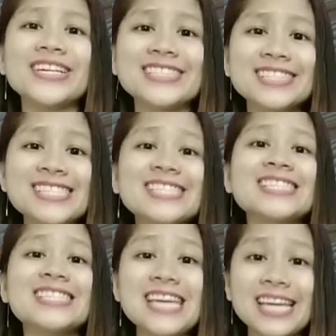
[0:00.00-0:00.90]

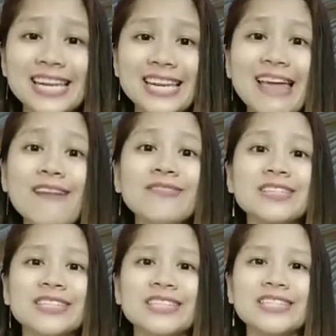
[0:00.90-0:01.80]
artistic
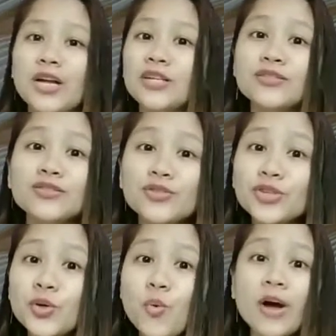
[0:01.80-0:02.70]
level. Do
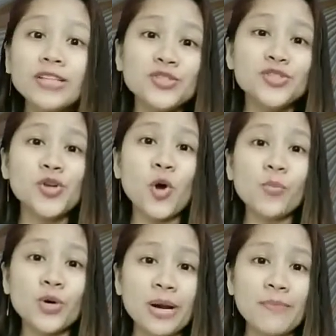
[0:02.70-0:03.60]
you want to know
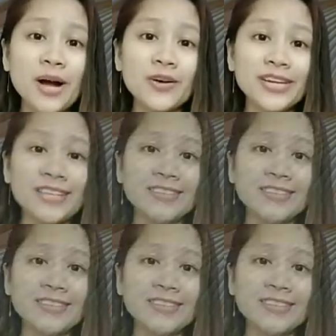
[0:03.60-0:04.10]
more about